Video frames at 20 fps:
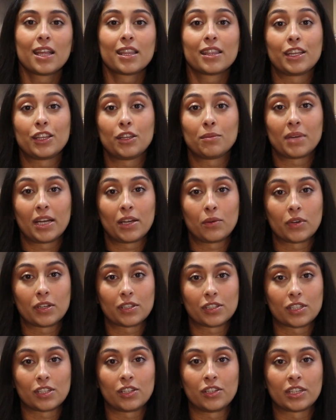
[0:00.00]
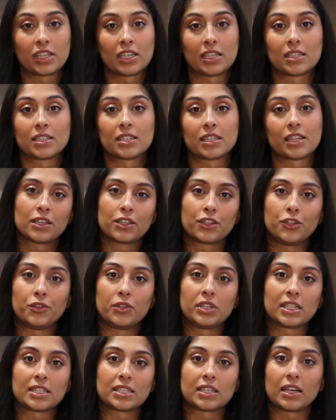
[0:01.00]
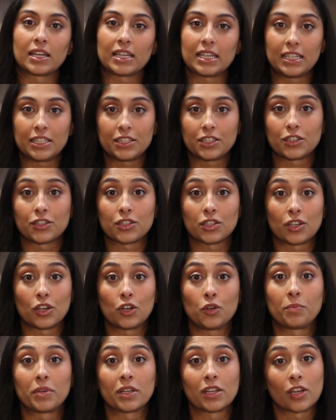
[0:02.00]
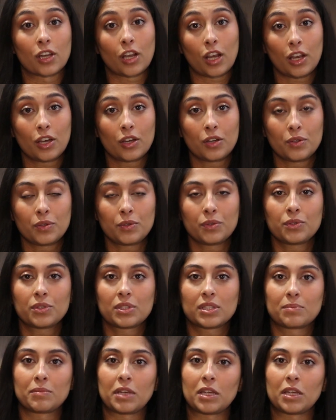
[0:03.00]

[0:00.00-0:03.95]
then you might want to look into units that are easier to open and close,